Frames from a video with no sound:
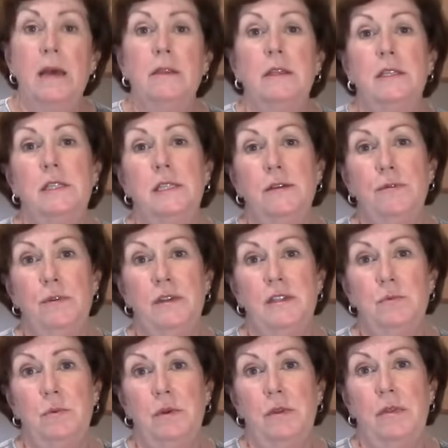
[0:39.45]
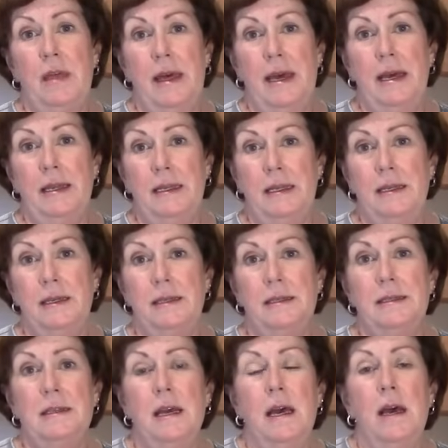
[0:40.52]
The difference with that
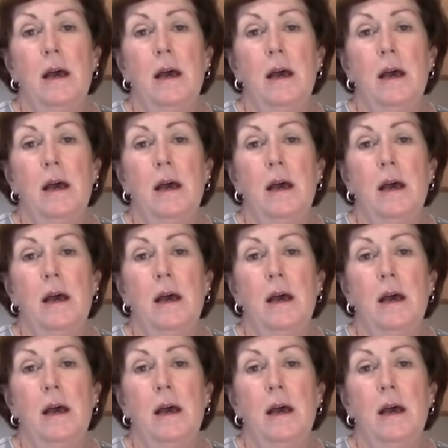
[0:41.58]
is,